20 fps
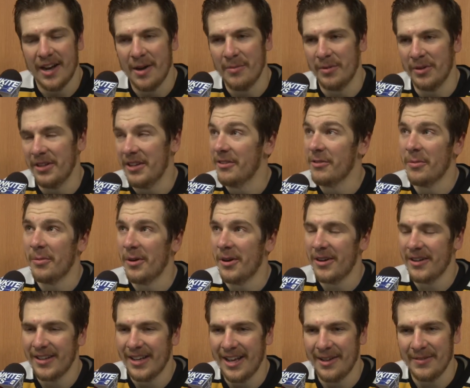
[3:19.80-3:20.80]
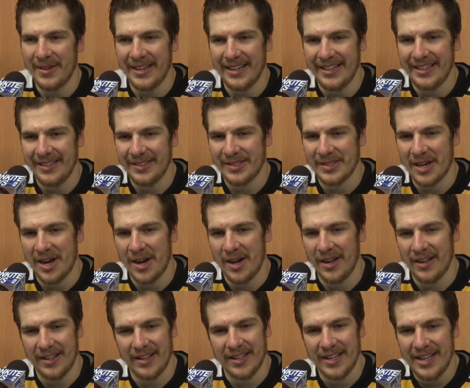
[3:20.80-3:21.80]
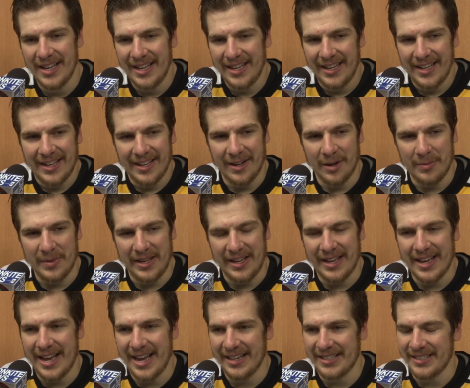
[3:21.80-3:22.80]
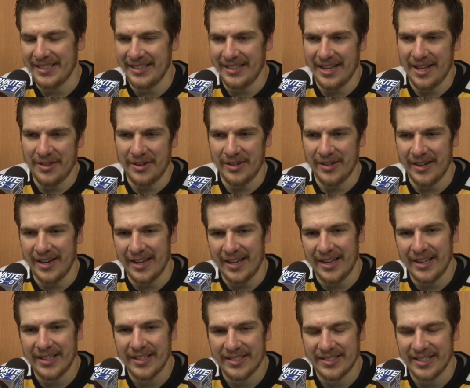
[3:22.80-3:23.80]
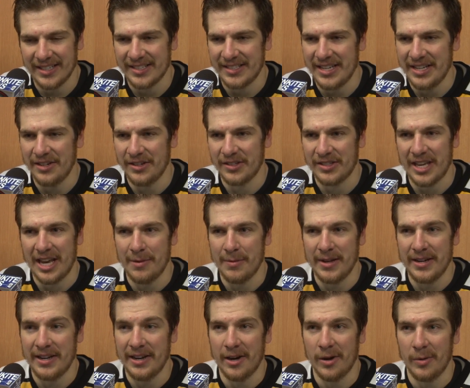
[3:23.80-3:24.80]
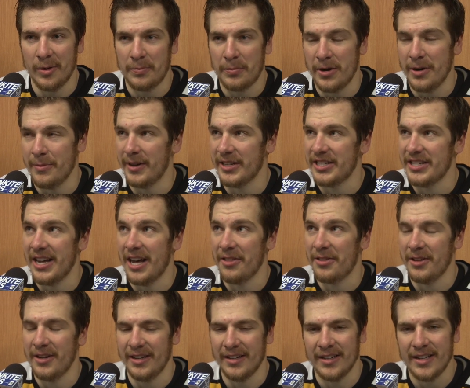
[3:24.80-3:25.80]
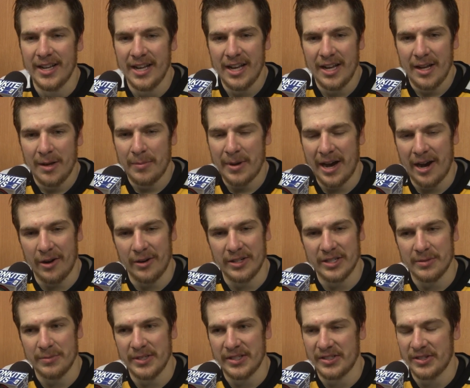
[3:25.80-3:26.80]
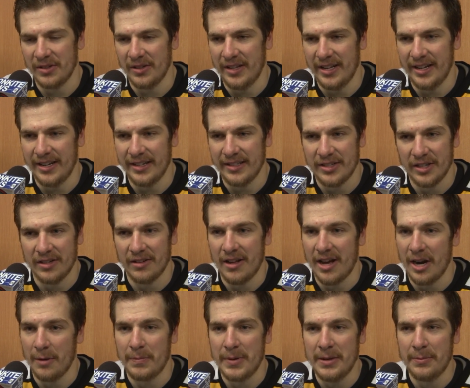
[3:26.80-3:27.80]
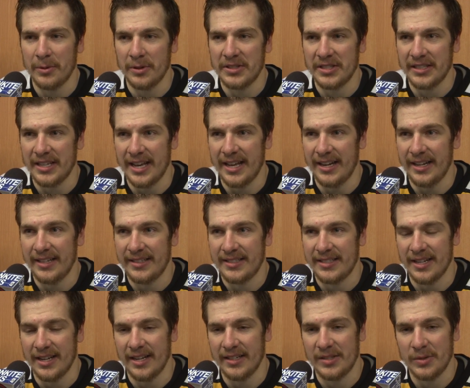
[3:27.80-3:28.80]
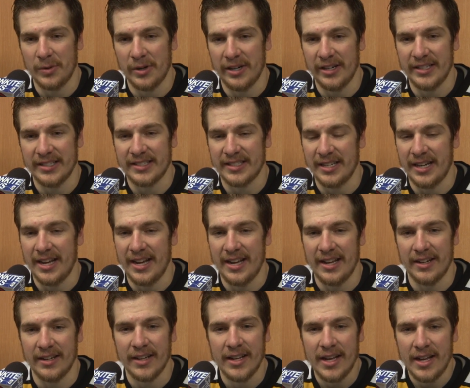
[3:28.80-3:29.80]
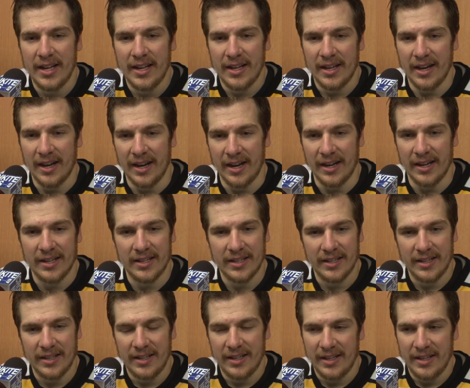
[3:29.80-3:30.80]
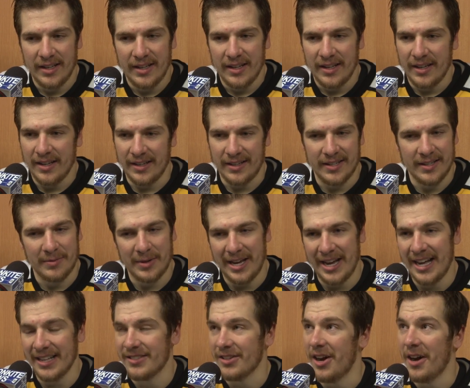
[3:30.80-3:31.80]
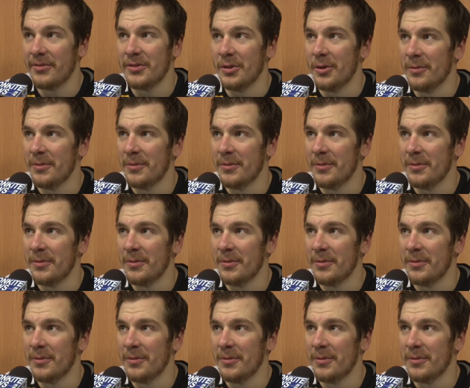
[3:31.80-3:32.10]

Unbelievable. I mean, he saw, you know, me, Hex, and the other uh, six seniors came in here with pretty much nothing, and Powers and Mr. Lynn, and took a lot of people to get it uh, to where it is today. And my hat's off to